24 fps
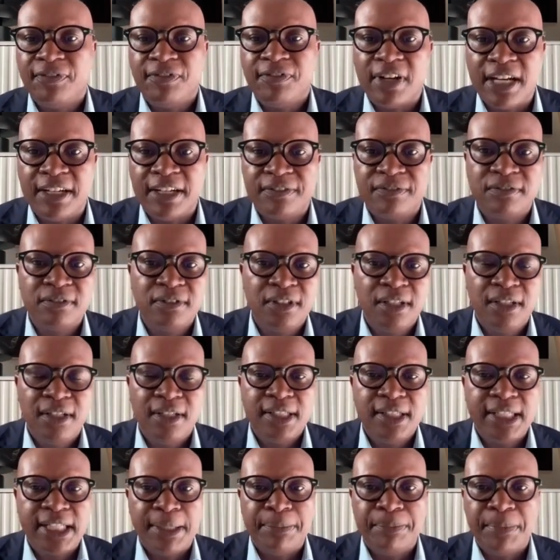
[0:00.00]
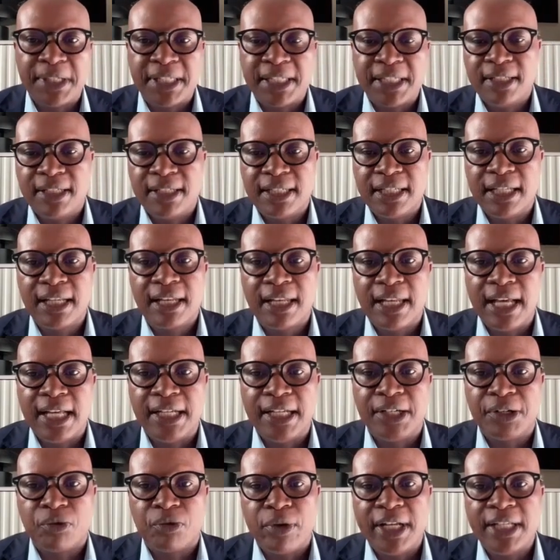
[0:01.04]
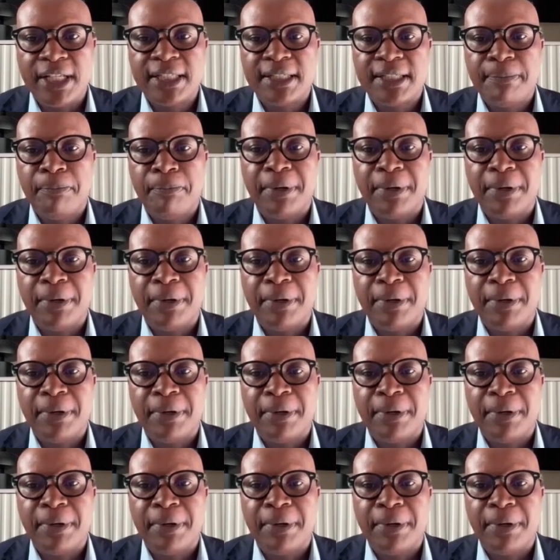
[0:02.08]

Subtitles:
5-10% decline in rent,